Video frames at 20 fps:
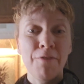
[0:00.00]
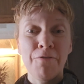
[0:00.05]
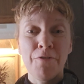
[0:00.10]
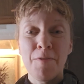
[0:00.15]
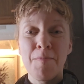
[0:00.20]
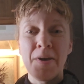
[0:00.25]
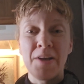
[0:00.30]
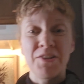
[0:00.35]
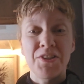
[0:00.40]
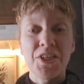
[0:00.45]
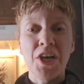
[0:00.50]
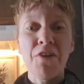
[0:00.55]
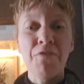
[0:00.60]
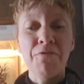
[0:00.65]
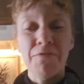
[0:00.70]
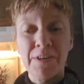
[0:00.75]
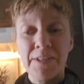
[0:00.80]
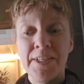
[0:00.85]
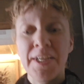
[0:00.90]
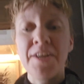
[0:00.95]
for myself
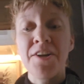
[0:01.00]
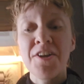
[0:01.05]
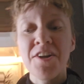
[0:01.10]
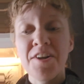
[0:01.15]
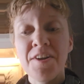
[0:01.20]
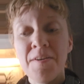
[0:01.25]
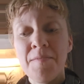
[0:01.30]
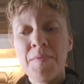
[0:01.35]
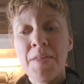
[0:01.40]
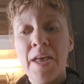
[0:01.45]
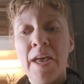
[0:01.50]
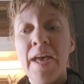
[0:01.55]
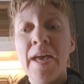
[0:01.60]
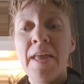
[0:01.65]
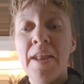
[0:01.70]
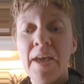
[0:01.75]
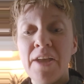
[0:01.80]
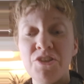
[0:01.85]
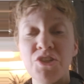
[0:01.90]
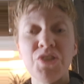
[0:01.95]
for dinner, and
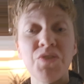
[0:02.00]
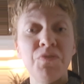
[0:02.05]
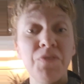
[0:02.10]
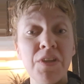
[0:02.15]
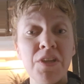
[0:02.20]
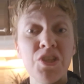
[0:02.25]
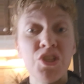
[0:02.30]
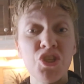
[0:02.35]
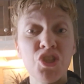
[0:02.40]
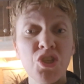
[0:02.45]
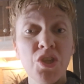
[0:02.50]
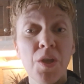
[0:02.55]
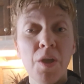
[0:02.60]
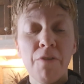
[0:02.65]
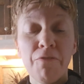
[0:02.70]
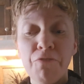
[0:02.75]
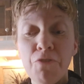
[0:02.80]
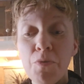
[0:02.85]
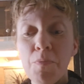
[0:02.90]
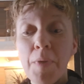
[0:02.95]
I just finished
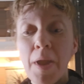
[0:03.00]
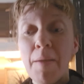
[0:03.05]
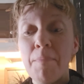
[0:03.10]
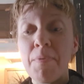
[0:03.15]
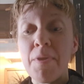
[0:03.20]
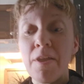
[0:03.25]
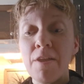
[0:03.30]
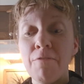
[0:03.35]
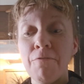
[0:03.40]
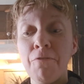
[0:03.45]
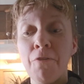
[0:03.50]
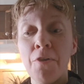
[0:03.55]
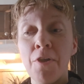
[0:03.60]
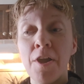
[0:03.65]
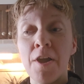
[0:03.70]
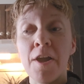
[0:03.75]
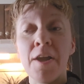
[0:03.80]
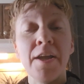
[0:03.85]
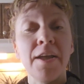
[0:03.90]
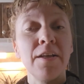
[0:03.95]
food prepping
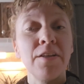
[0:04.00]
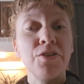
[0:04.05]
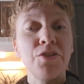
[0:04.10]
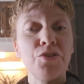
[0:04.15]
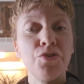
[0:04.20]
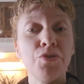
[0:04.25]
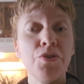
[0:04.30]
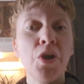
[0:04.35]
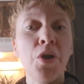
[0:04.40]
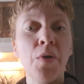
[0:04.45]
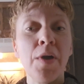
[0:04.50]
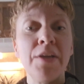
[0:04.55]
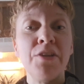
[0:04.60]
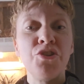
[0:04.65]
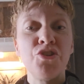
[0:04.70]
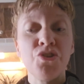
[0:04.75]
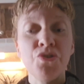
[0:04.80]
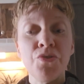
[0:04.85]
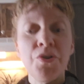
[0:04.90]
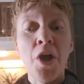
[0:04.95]
for Suyo and
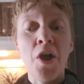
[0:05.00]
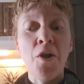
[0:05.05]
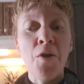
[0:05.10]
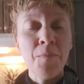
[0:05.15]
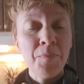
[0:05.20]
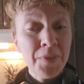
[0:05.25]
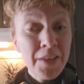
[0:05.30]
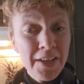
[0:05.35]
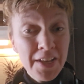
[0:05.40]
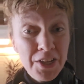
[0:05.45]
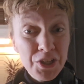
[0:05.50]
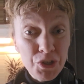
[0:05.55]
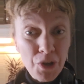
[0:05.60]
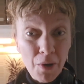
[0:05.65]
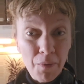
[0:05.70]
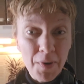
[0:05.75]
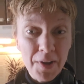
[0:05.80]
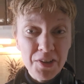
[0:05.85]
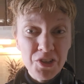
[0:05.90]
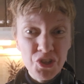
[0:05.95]
Juno. So I
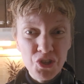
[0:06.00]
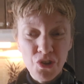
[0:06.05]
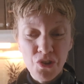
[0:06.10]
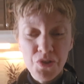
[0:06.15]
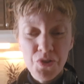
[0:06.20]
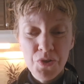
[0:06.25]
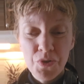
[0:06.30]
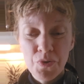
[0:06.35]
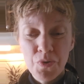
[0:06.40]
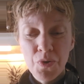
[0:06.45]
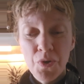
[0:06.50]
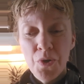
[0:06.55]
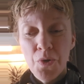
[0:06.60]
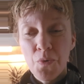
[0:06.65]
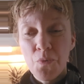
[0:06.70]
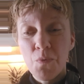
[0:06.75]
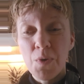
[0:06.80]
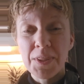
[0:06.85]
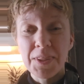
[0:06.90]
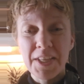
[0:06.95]
want to show you
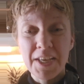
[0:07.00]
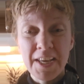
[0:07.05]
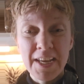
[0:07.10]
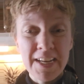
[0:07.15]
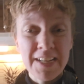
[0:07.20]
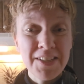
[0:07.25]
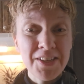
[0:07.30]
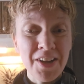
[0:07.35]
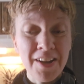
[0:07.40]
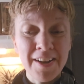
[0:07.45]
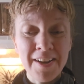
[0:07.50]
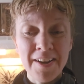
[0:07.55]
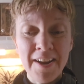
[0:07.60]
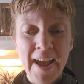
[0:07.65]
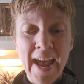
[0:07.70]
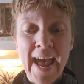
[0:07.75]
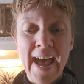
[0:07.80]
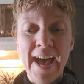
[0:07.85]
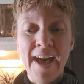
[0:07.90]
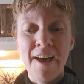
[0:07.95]
what the kids are going to
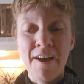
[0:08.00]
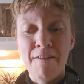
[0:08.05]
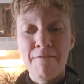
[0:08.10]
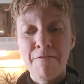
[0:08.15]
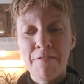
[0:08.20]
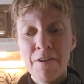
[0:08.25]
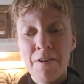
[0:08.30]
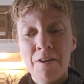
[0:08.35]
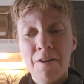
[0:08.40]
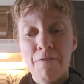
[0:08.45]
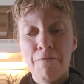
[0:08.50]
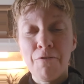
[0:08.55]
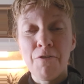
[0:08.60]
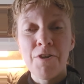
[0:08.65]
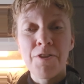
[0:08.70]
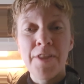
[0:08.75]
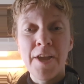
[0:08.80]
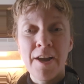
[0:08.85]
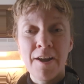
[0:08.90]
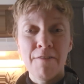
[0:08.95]
have for
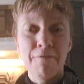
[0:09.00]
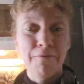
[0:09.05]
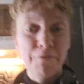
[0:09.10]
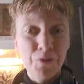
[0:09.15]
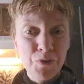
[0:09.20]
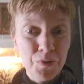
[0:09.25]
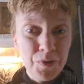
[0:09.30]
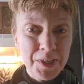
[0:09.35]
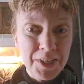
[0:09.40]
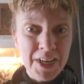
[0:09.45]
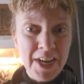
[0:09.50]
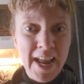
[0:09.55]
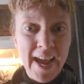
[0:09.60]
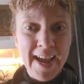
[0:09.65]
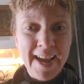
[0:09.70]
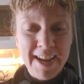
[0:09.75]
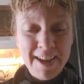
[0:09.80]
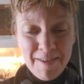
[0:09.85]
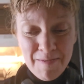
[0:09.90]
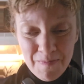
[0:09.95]
their food
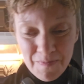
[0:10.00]
today.